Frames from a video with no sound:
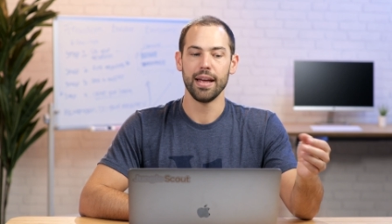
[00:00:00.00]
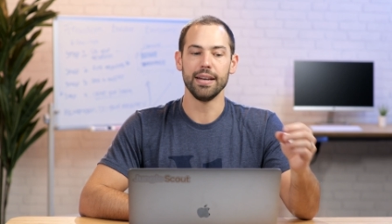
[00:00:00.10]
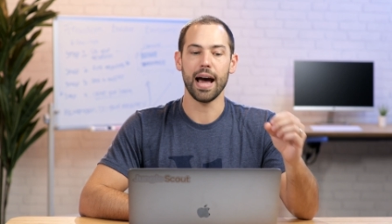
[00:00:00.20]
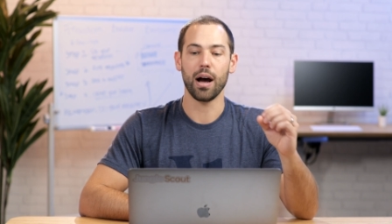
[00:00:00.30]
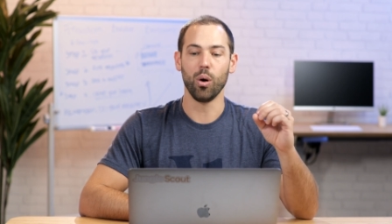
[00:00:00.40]

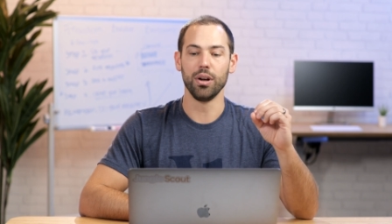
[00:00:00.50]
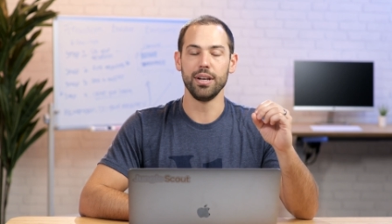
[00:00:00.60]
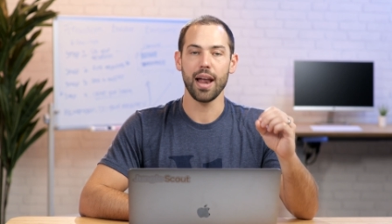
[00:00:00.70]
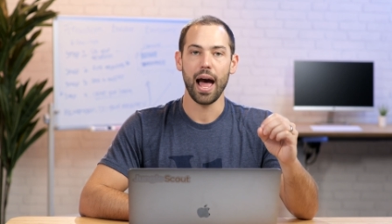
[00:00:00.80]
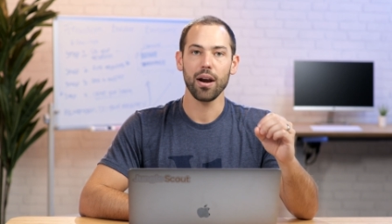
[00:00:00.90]
Now,
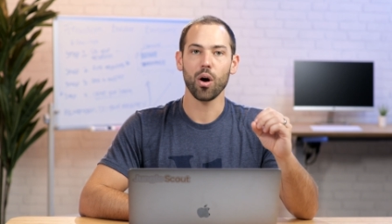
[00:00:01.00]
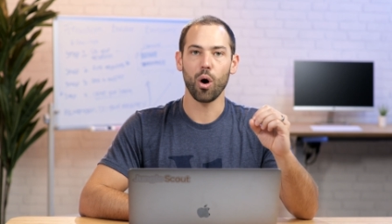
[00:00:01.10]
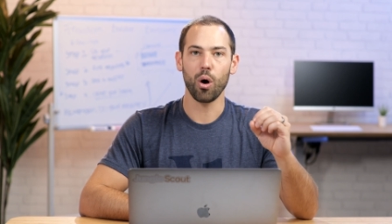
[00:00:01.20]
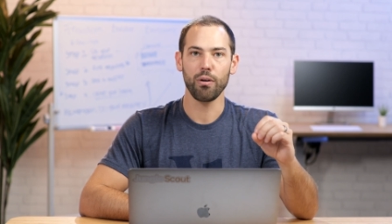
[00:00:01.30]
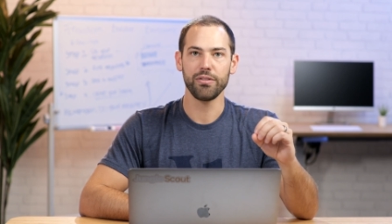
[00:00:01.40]
not
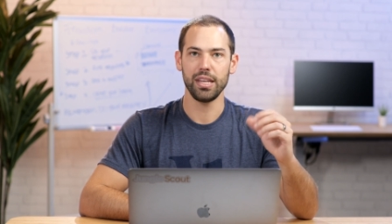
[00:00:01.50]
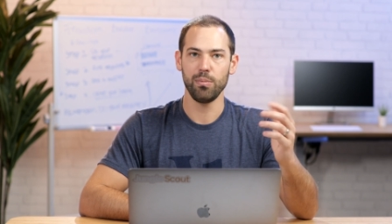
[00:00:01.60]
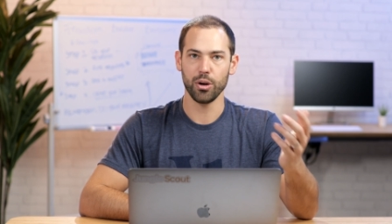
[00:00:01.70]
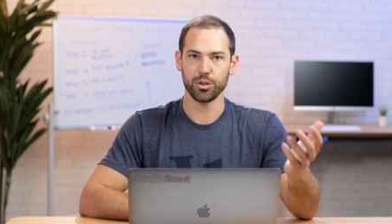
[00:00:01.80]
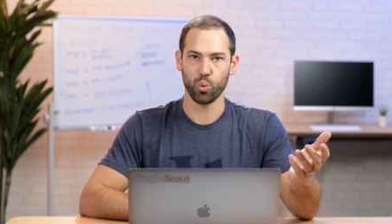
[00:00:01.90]
all of the
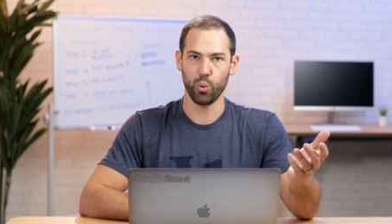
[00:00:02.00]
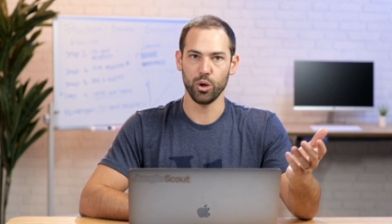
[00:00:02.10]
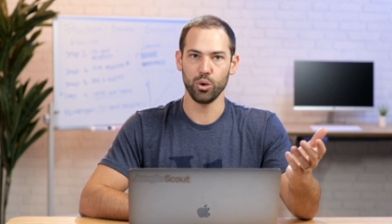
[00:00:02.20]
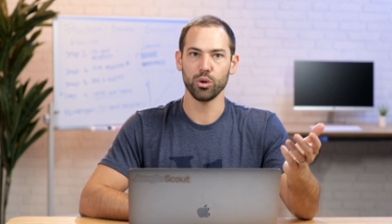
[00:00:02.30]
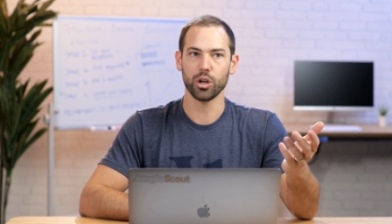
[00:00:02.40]
emails
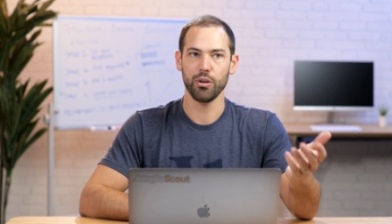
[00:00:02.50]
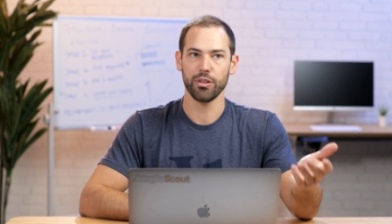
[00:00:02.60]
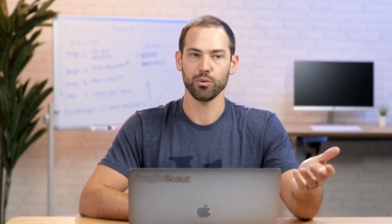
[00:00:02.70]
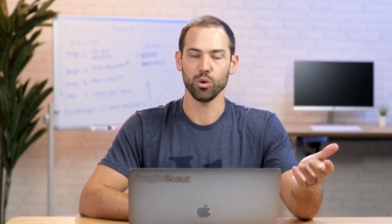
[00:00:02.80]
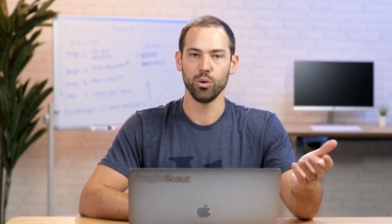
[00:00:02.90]
will go
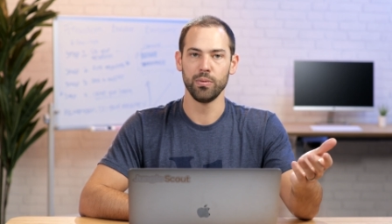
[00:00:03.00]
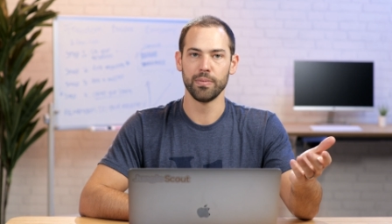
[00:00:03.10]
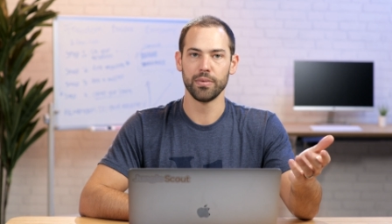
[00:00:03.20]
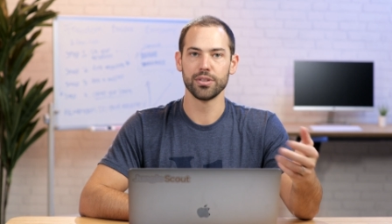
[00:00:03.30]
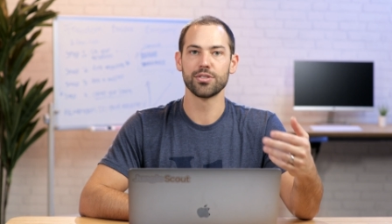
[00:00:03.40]
through.
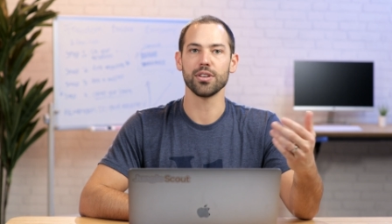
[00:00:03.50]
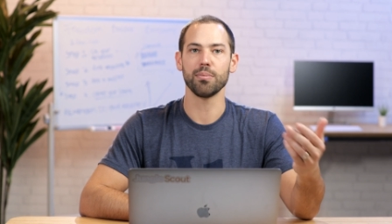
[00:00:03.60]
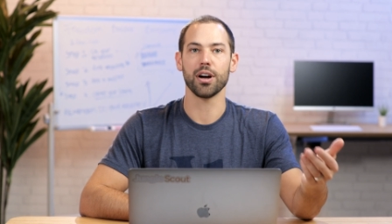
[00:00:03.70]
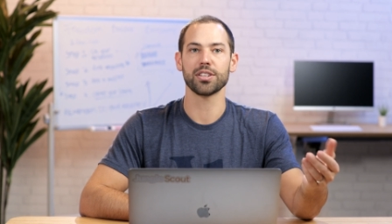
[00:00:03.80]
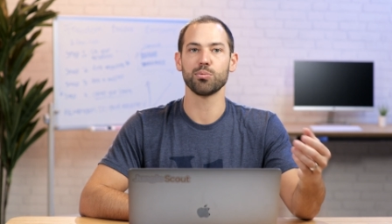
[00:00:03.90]

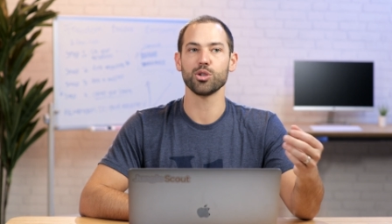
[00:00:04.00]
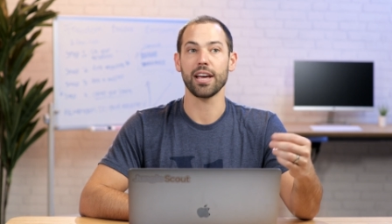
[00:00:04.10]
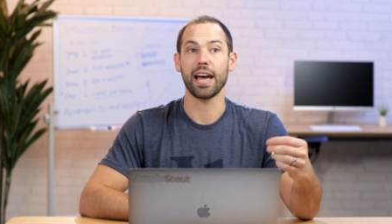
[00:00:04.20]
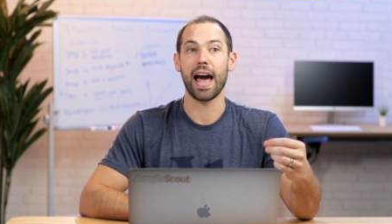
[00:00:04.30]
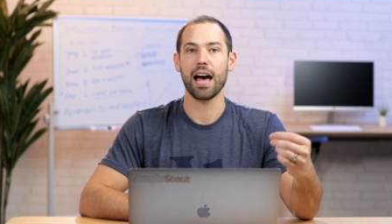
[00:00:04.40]
Some customers
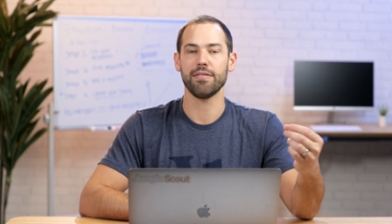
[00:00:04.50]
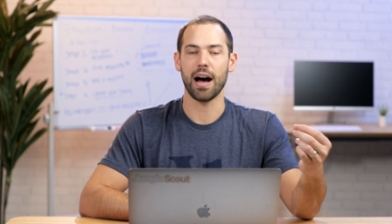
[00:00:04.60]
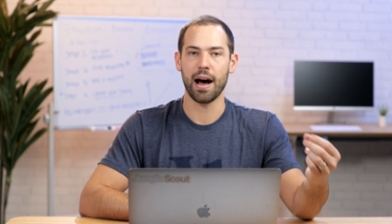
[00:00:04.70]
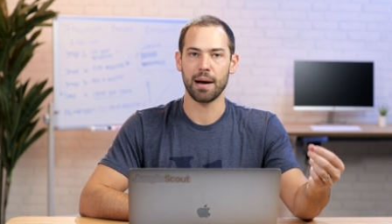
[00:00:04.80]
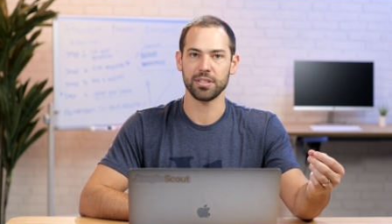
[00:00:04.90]
have
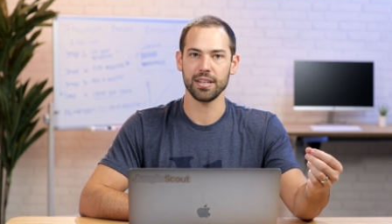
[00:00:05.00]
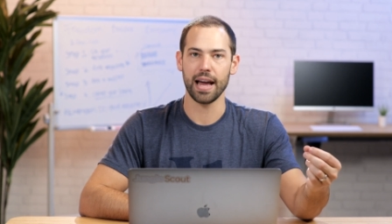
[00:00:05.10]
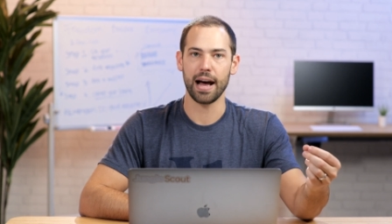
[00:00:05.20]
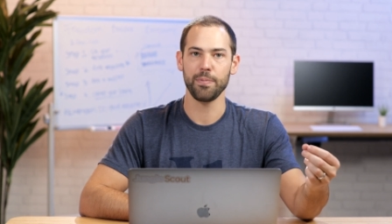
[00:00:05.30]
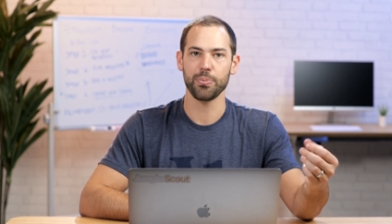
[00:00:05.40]
opted
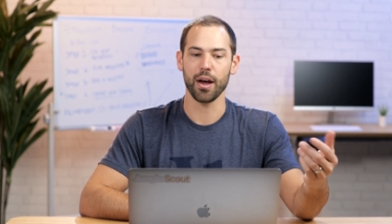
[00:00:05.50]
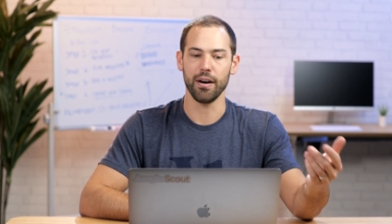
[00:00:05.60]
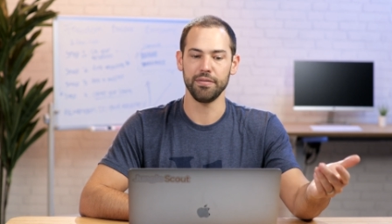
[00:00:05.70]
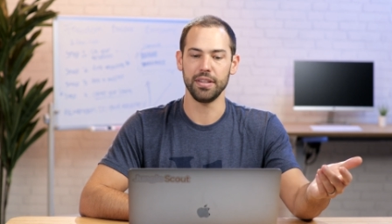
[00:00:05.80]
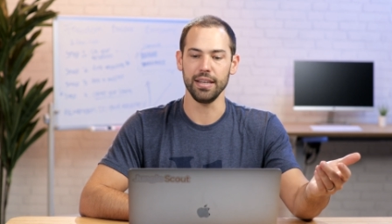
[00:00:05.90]
out
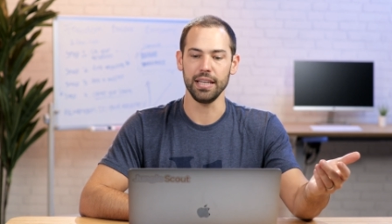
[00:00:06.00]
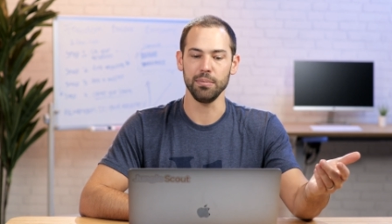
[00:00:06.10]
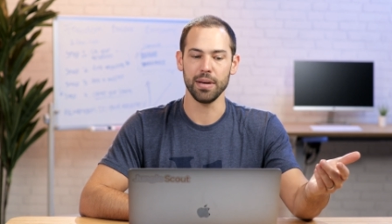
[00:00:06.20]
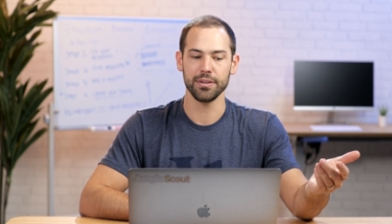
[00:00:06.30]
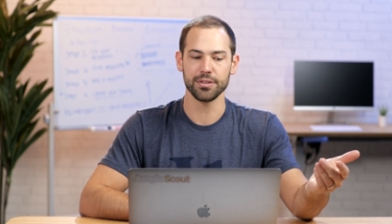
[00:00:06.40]
of the
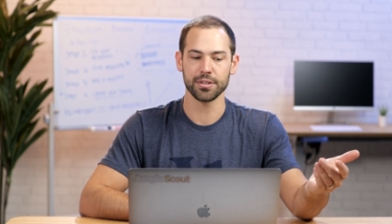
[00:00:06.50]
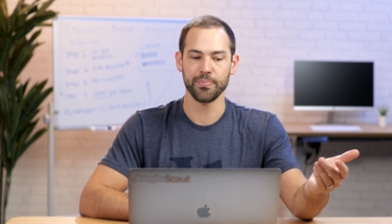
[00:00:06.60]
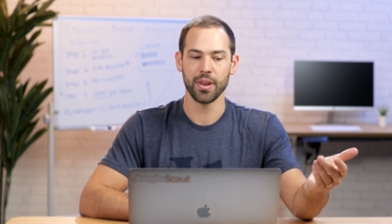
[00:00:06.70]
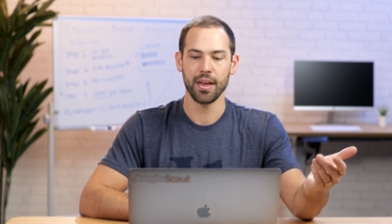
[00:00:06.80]
emails.